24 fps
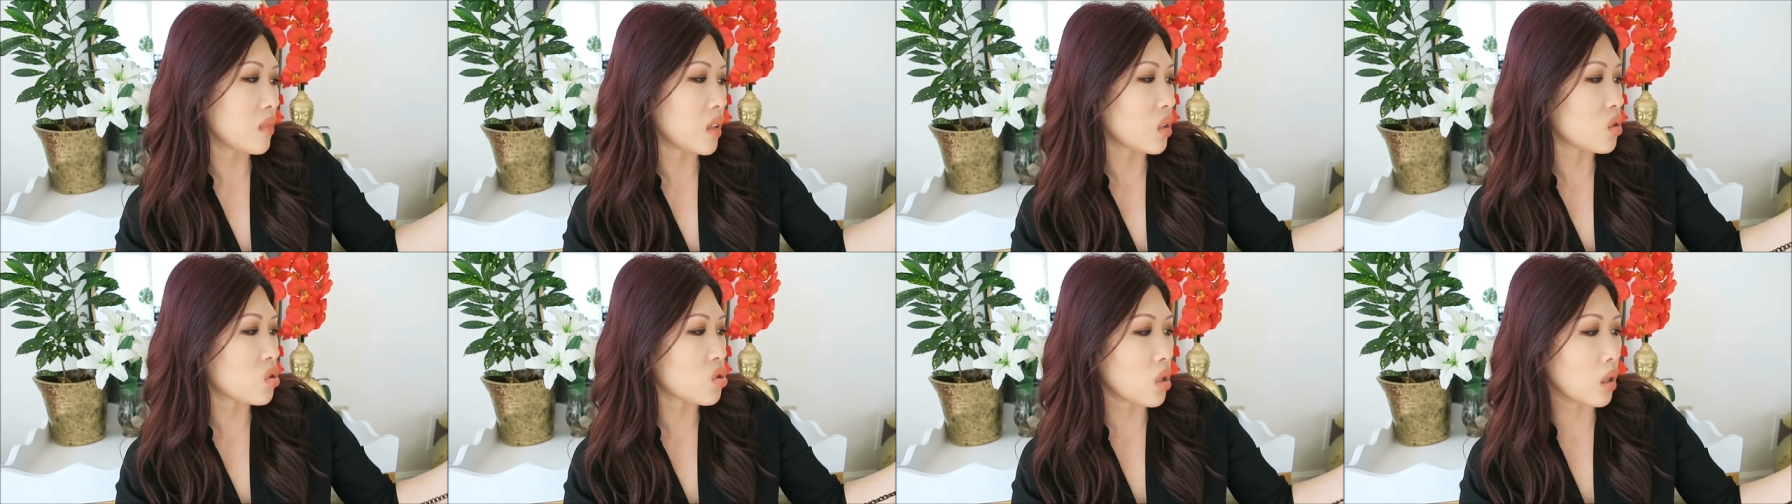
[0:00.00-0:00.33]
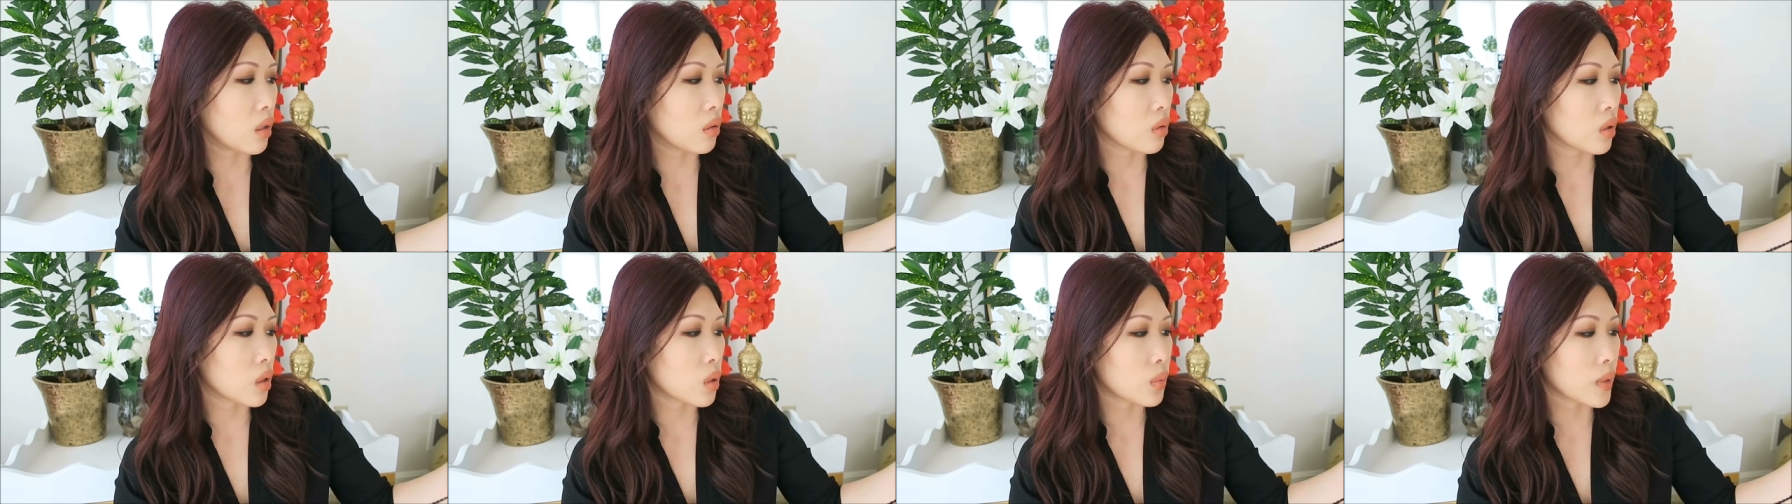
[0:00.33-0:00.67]
in
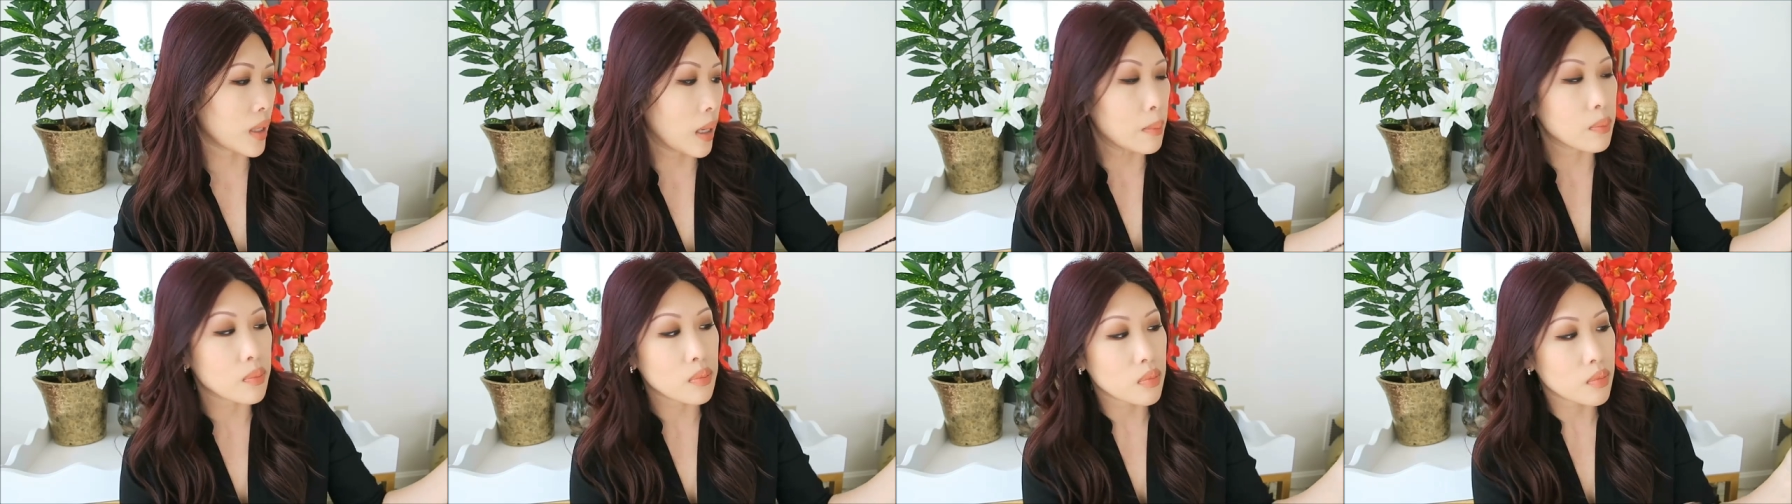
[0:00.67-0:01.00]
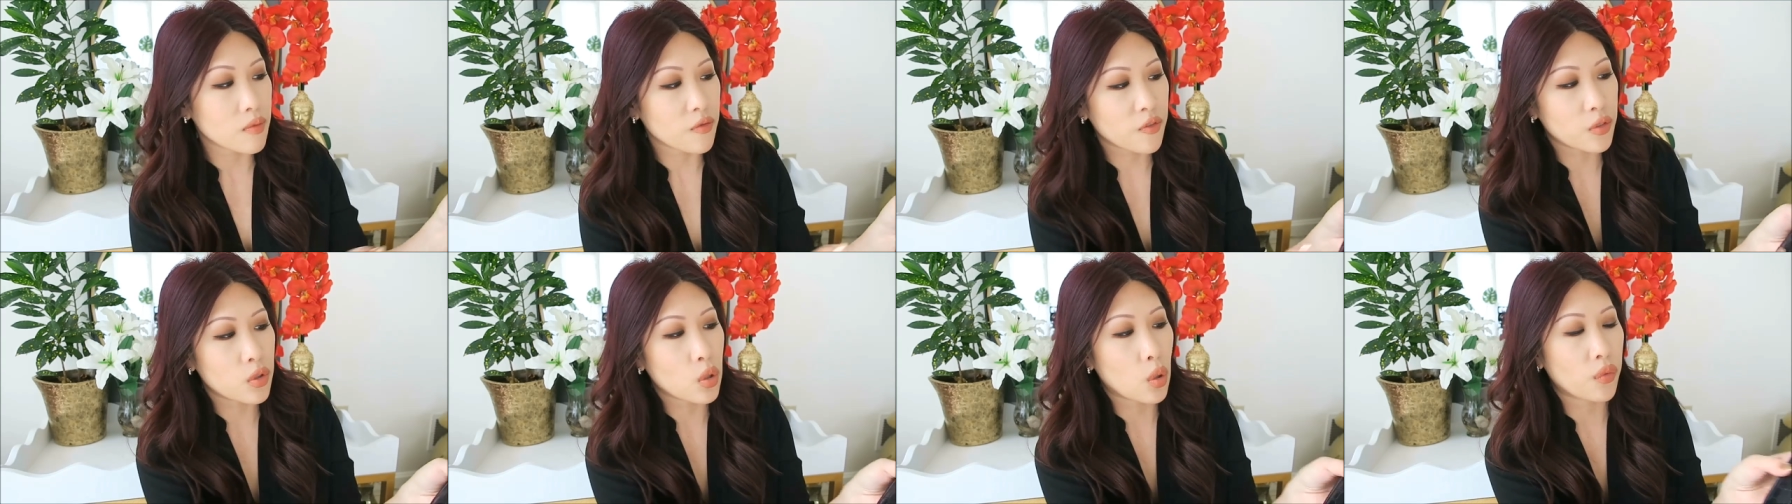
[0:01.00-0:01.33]
general when
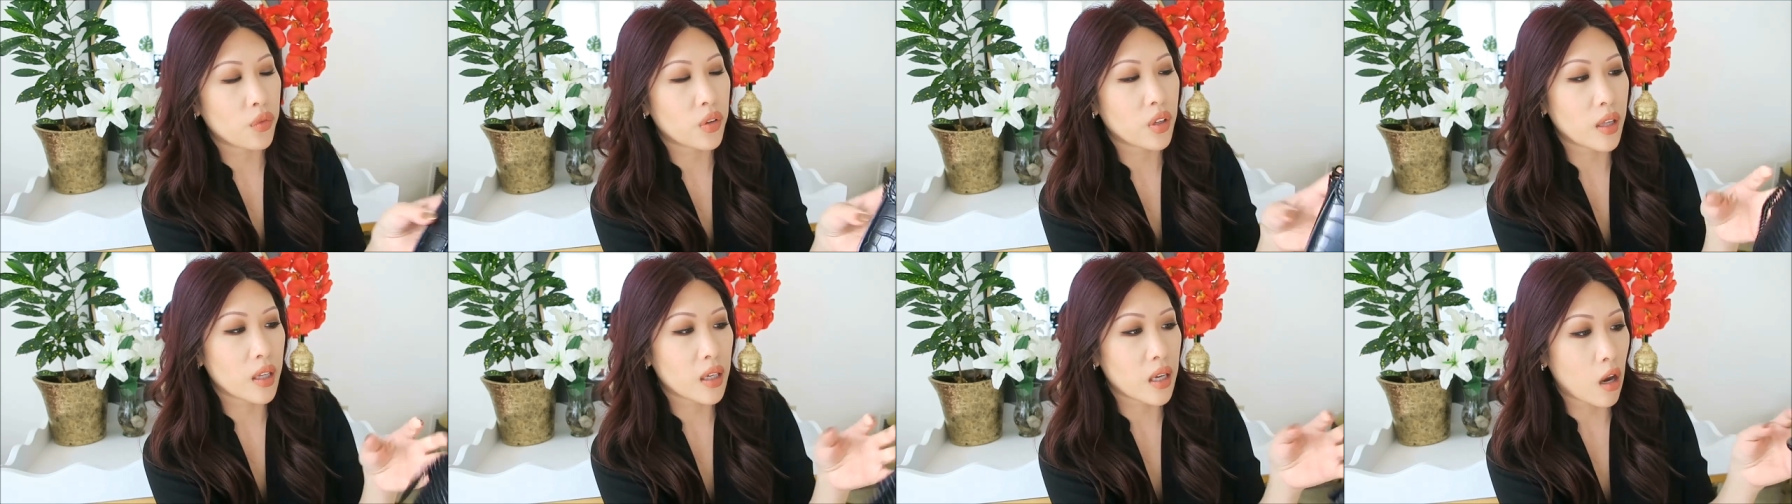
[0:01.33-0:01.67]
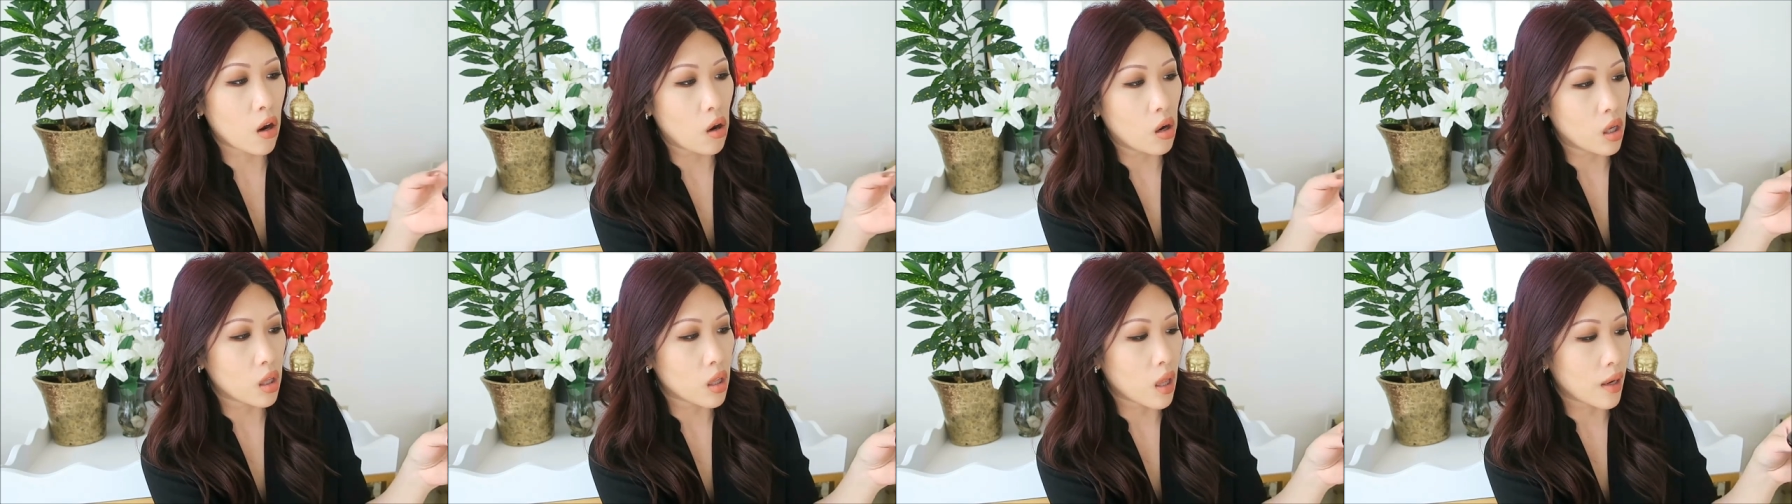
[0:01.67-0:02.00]
I don't feel like
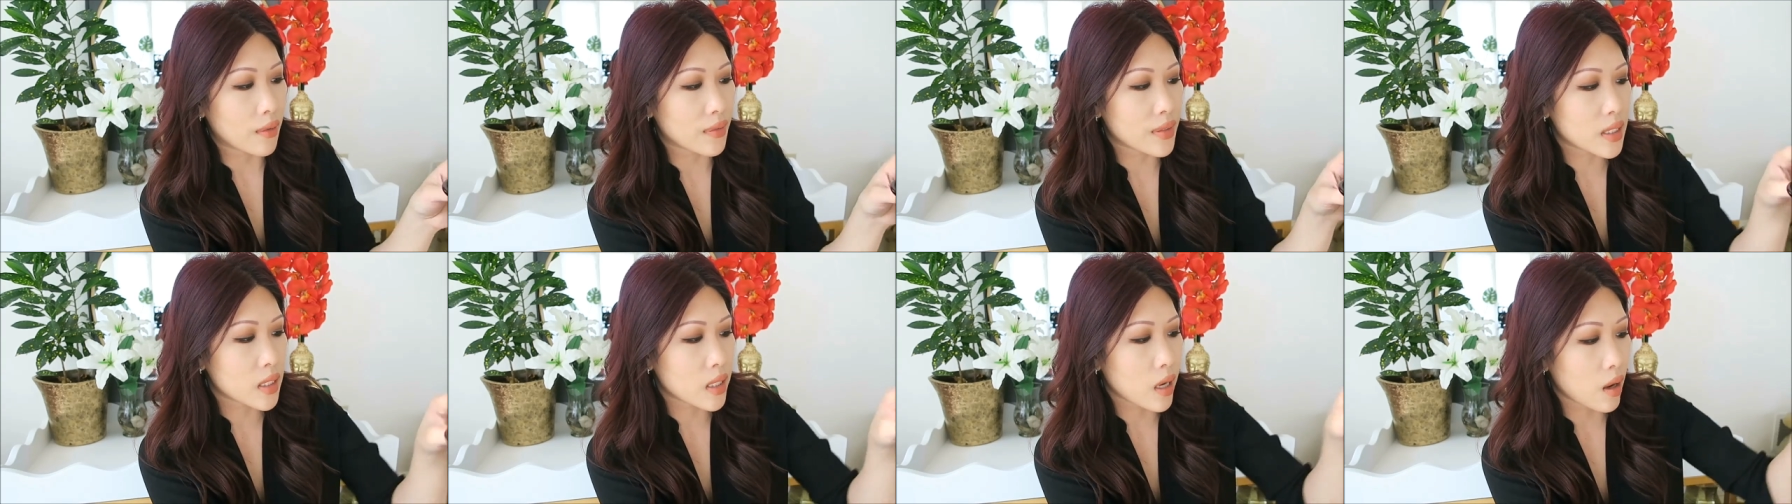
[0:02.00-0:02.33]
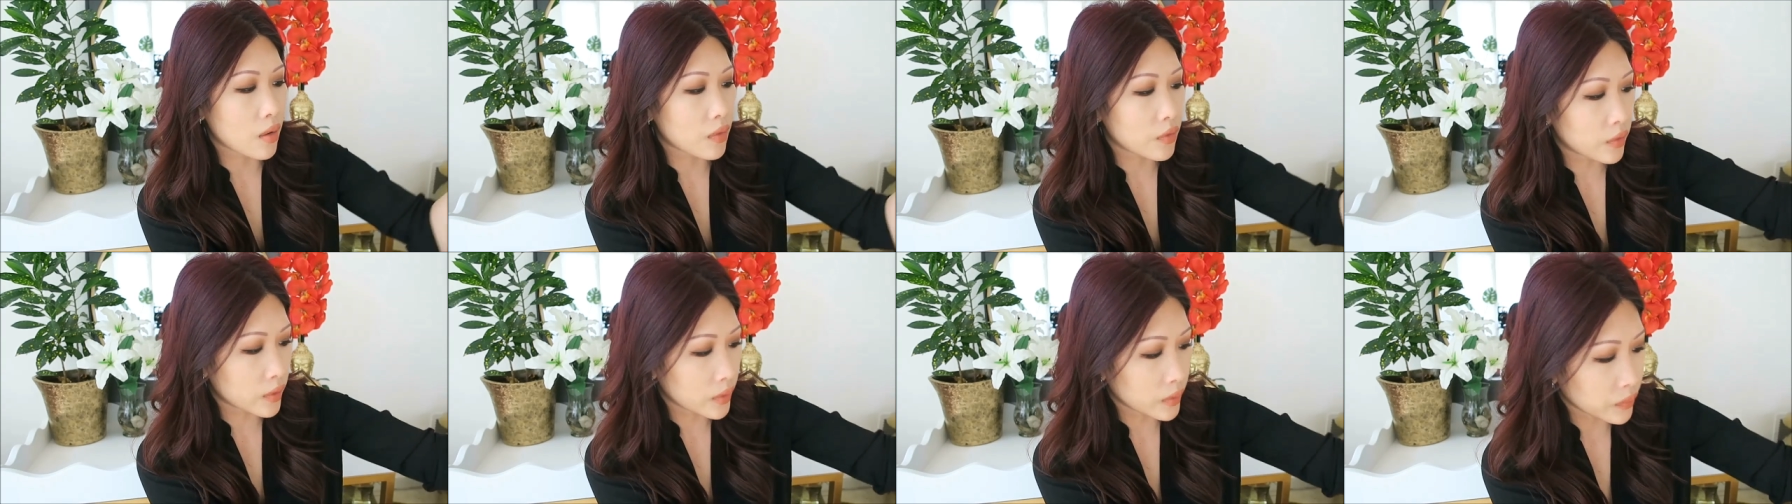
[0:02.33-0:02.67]
carrying a lot of
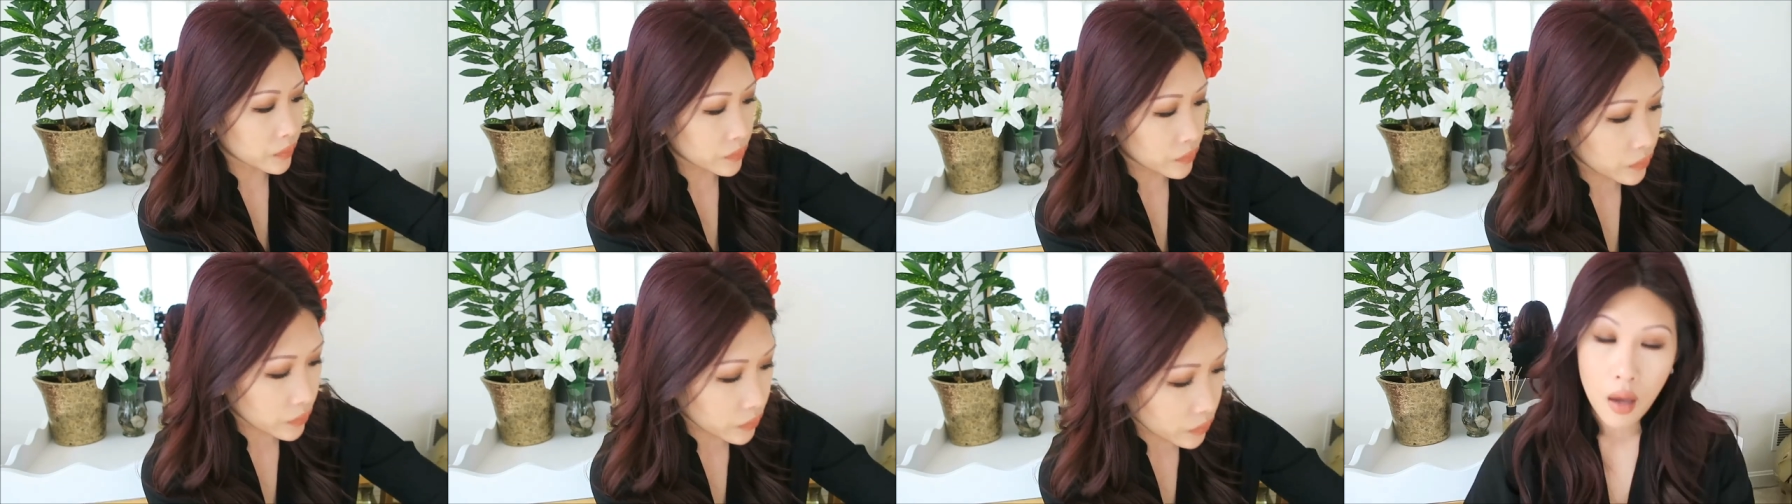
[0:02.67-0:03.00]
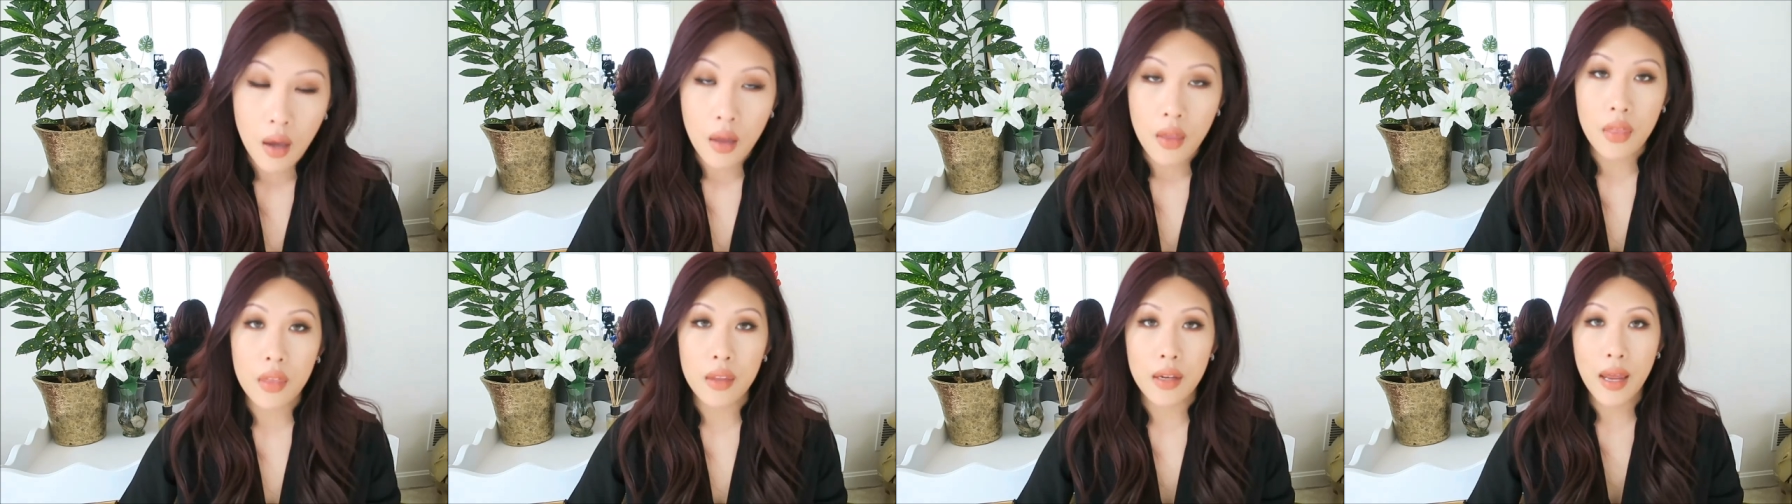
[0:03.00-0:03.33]
stuff.
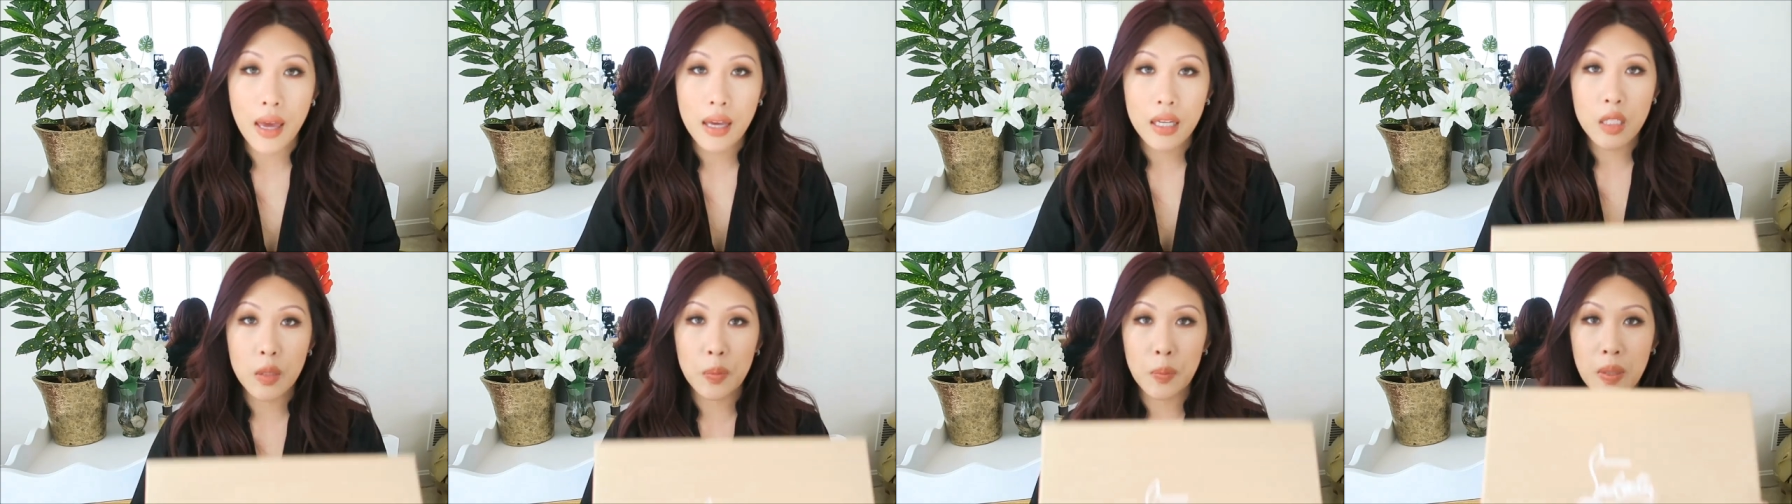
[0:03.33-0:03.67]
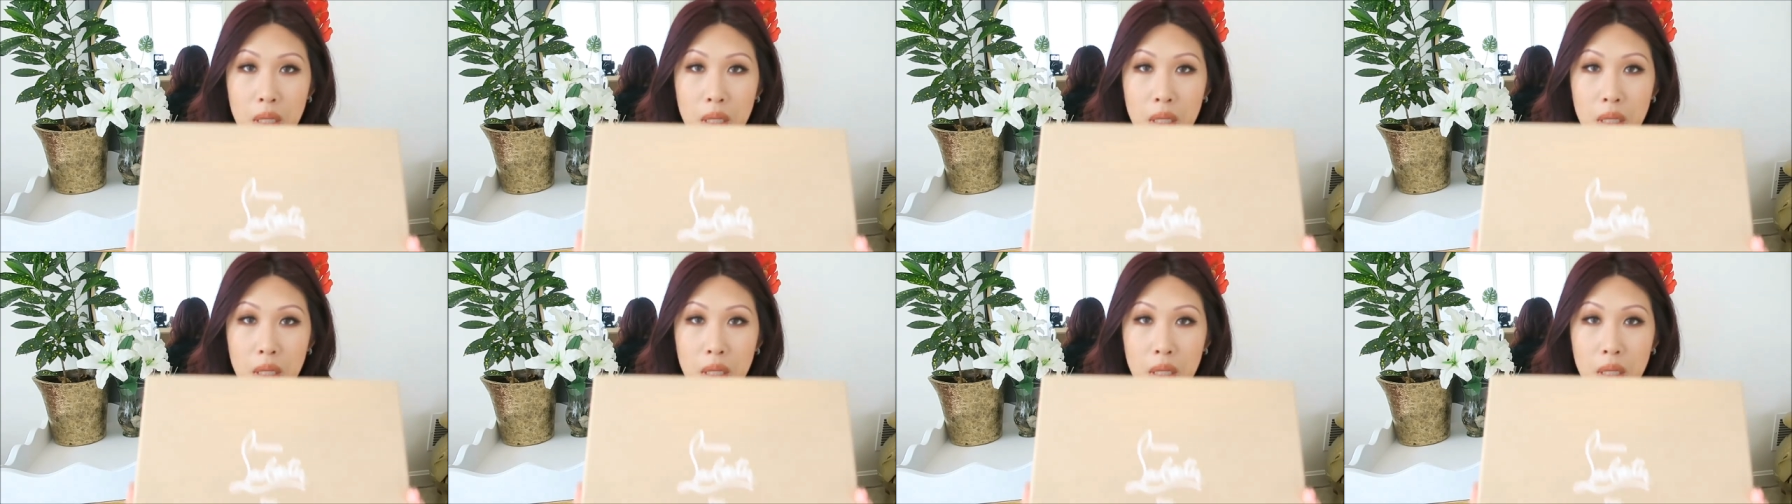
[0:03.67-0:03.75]
The next